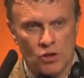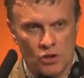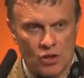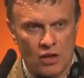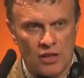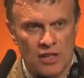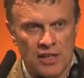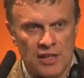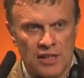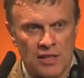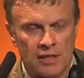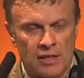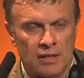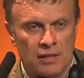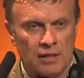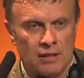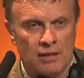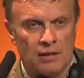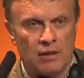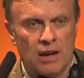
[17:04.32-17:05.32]
study
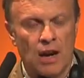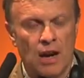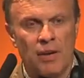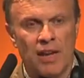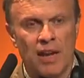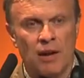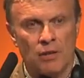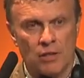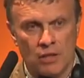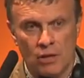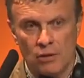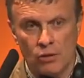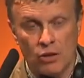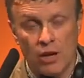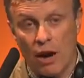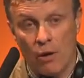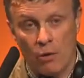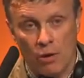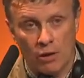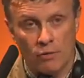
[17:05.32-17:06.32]
carried out on
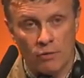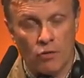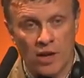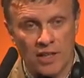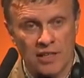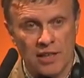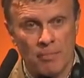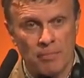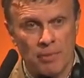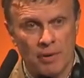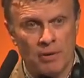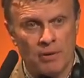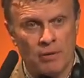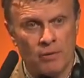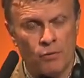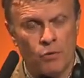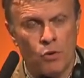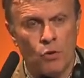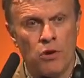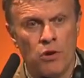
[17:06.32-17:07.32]
carotte, for example,
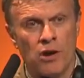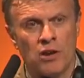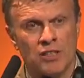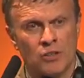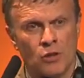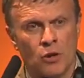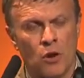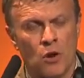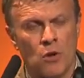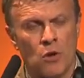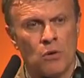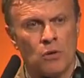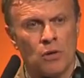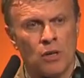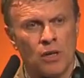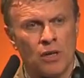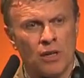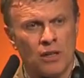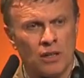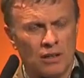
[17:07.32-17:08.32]
a few years ago
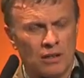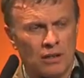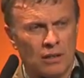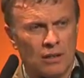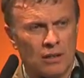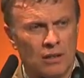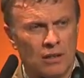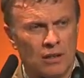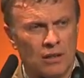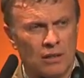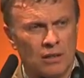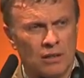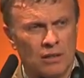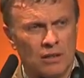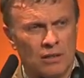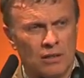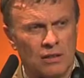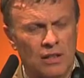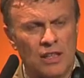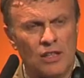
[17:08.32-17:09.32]

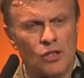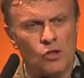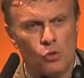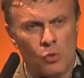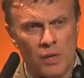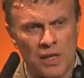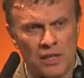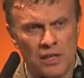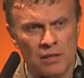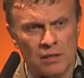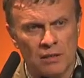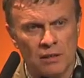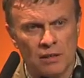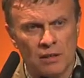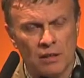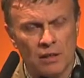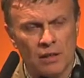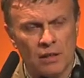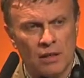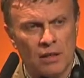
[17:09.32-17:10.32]
in
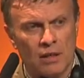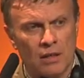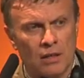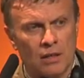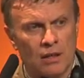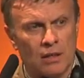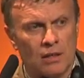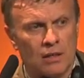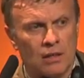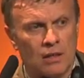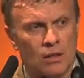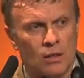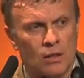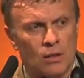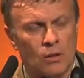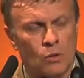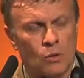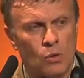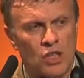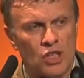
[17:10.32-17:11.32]
Sweden,
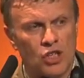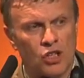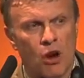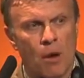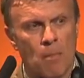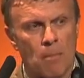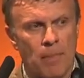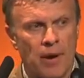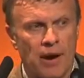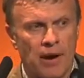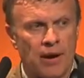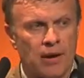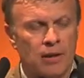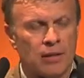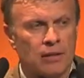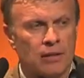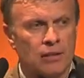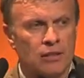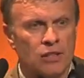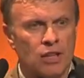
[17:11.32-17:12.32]
which
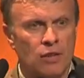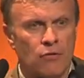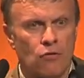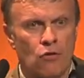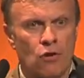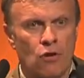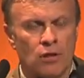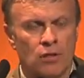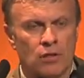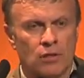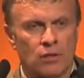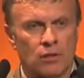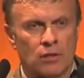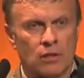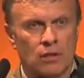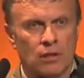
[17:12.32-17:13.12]
compare different